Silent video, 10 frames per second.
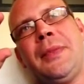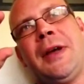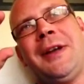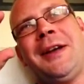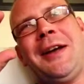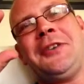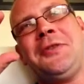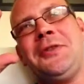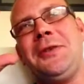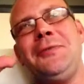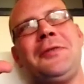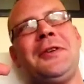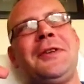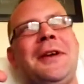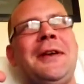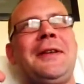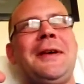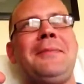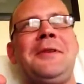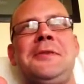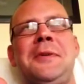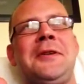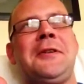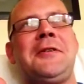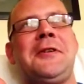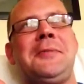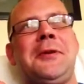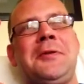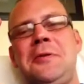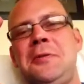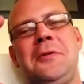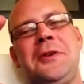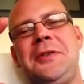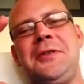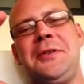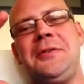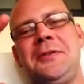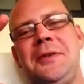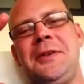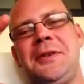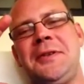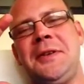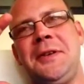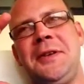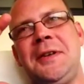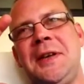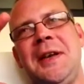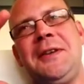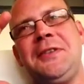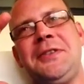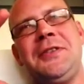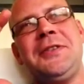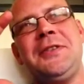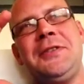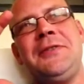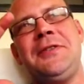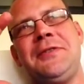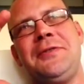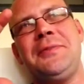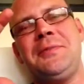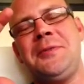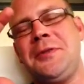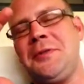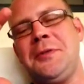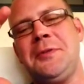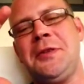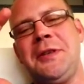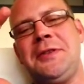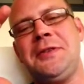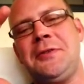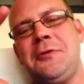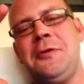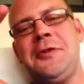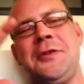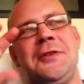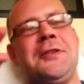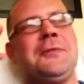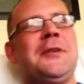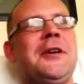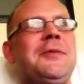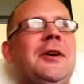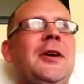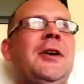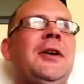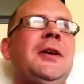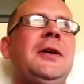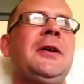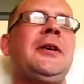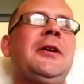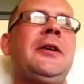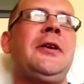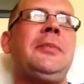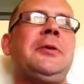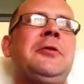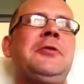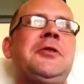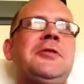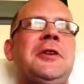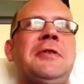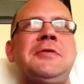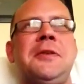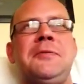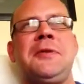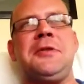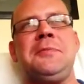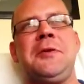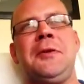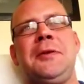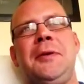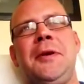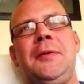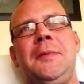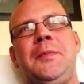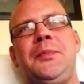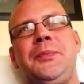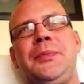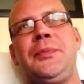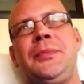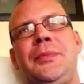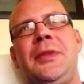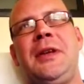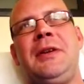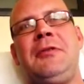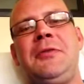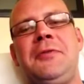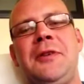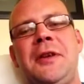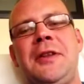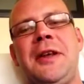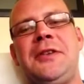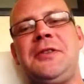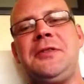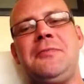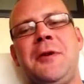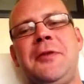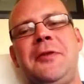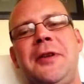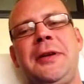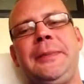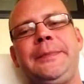And I don't even think that means being incredibly good at what you do. Again, it's just a series of circumstances or coincidences, perhaps. But if you don't have something to mark you out, even if that's just one thing,